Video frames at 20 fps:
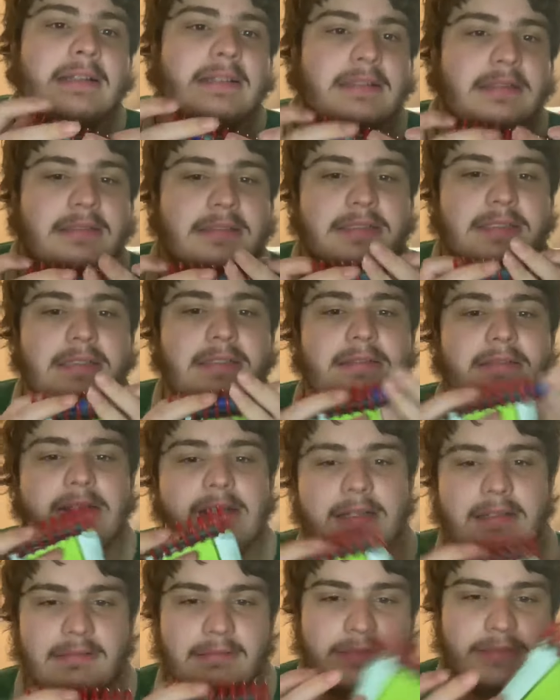So,
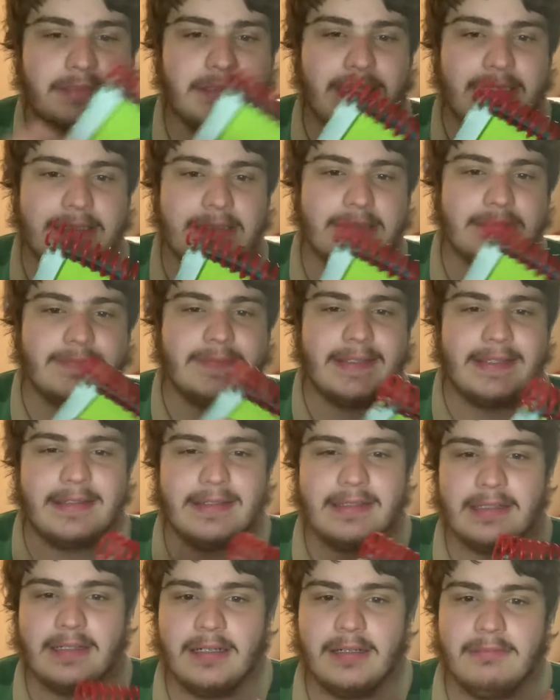we're trying to
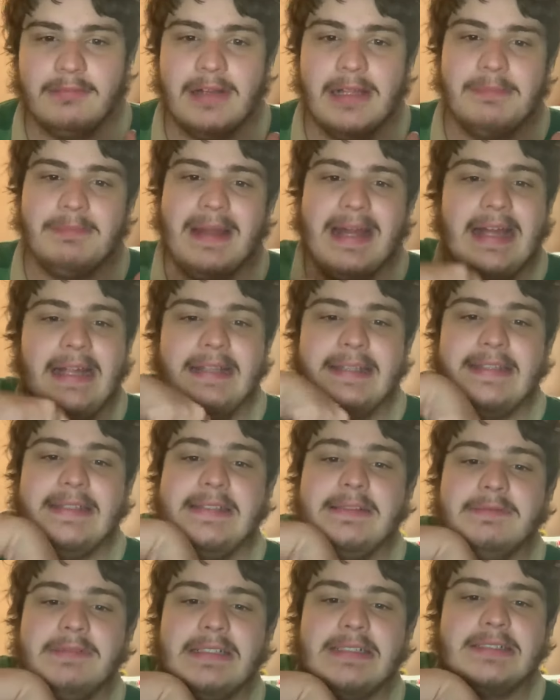figure out what Maggie
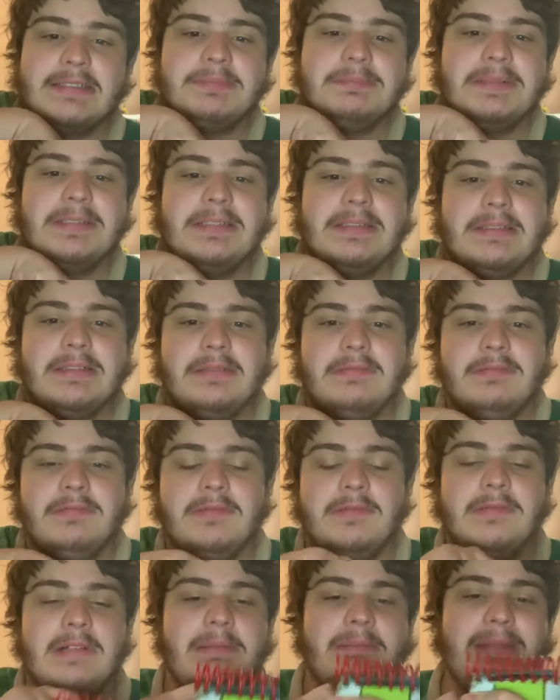wants to bring,
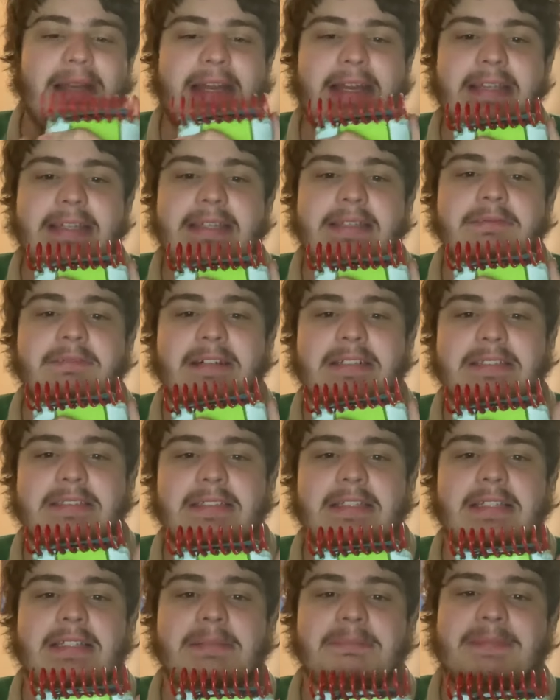what Maggie wants to
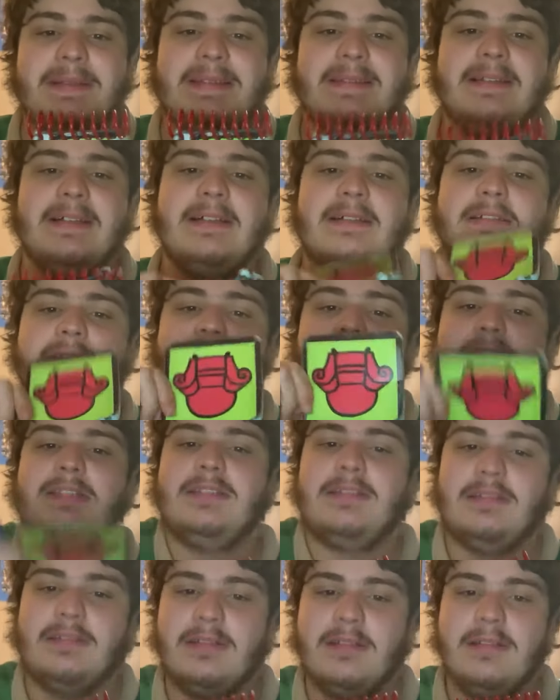get at McDonald's,
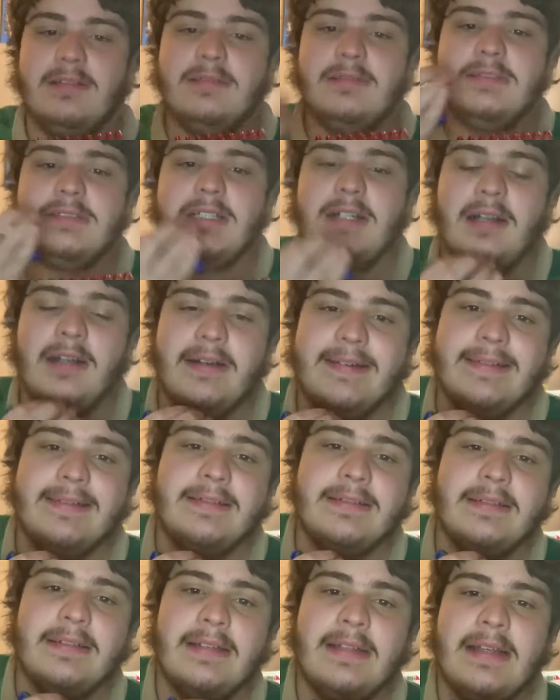and our clues
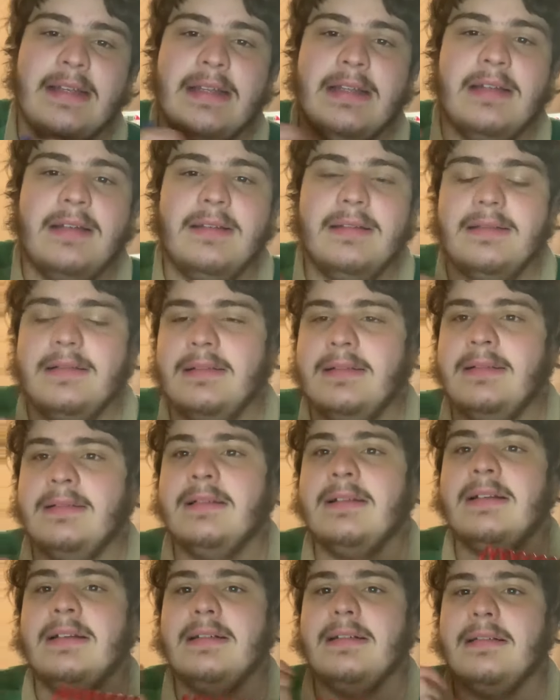are
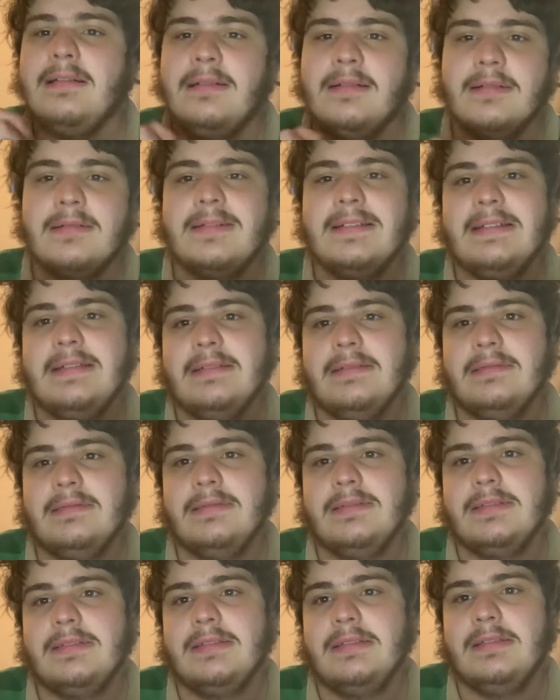
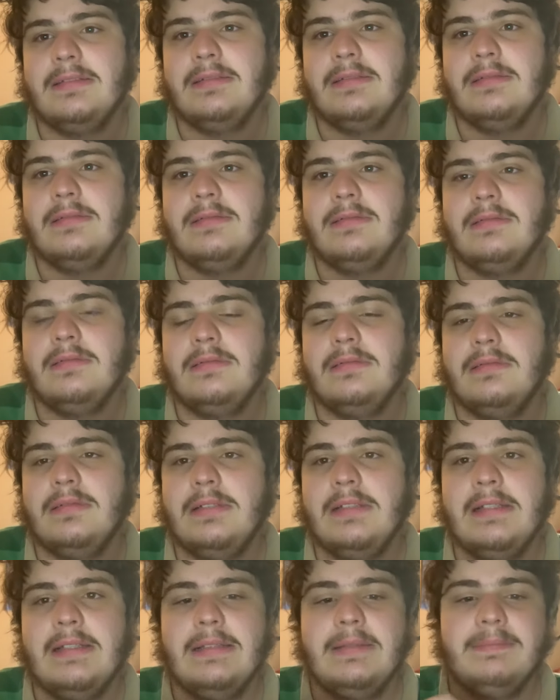Oreos,
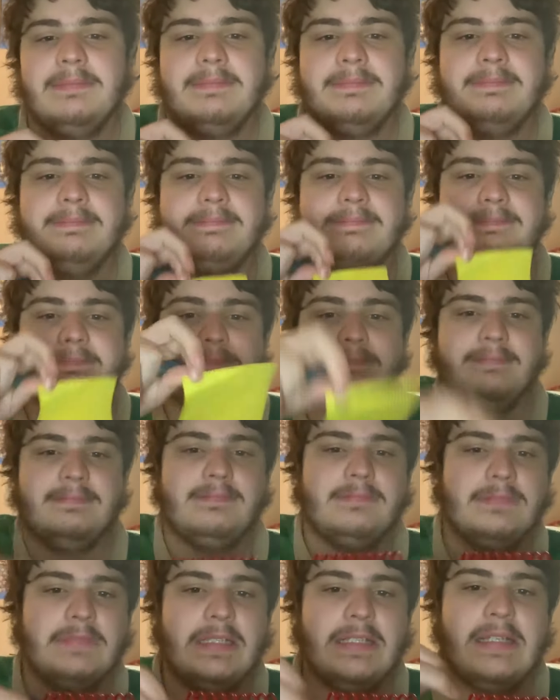hmm.
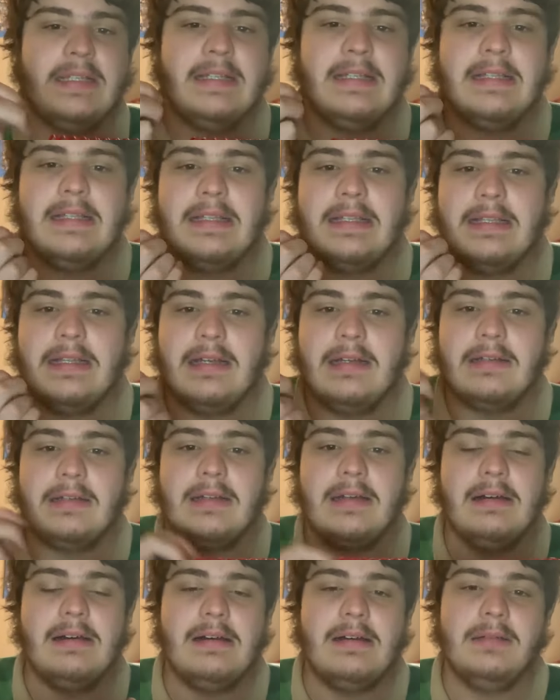a
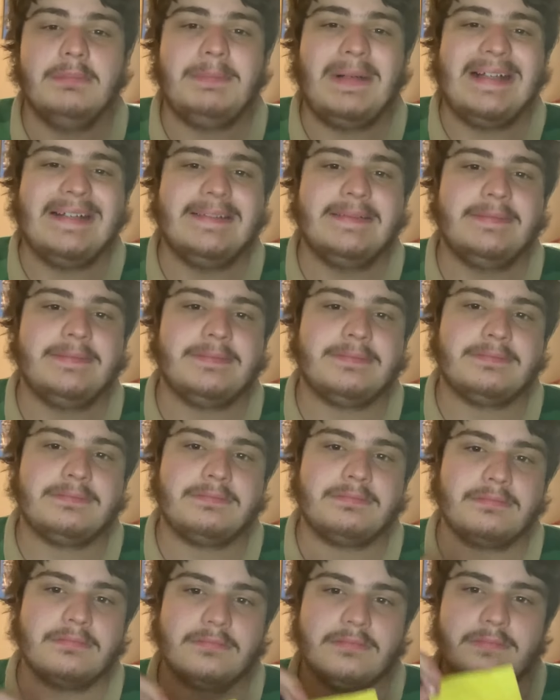cup,
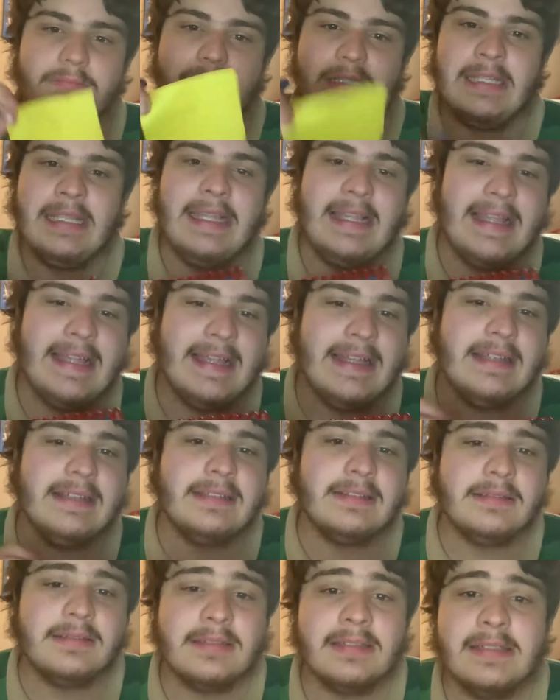
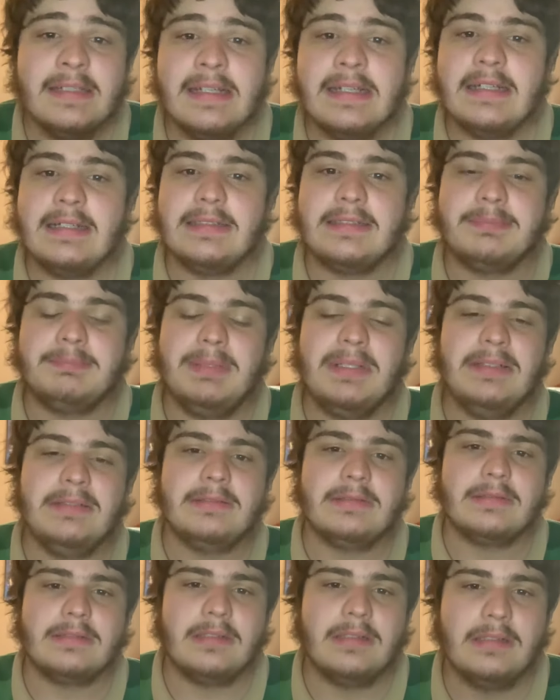and a
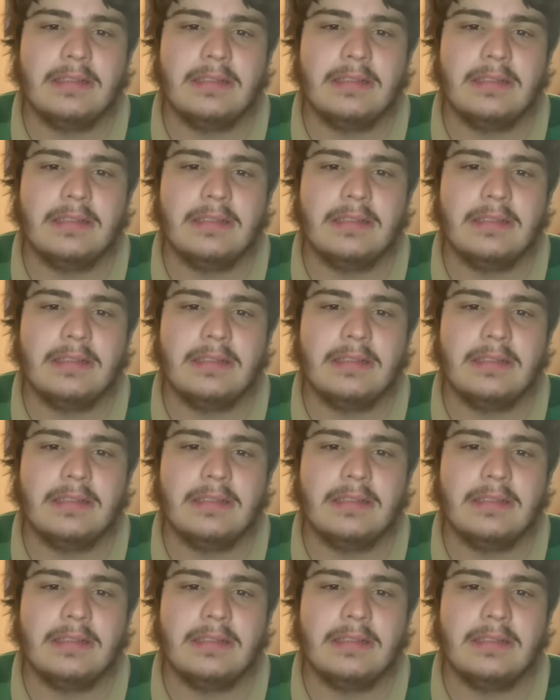spoon.